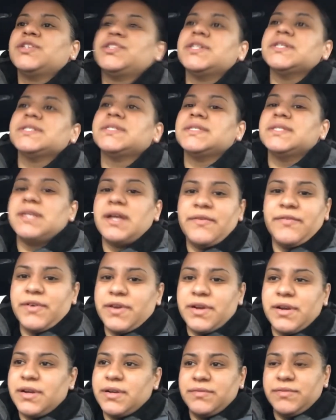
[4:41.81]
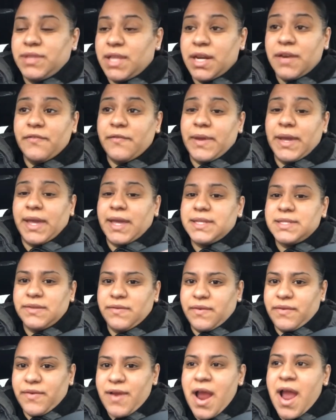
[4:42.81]
she's never none of my kids
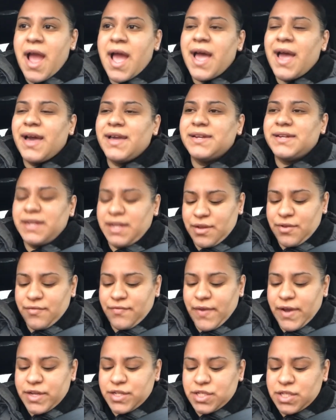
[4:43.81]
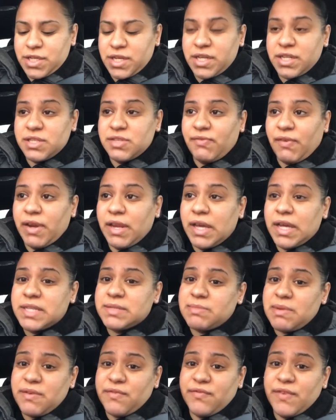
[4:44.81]
have ever had an ear infection and it's funny
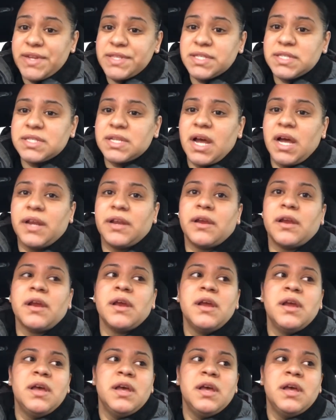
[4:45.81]
because my friend's daughter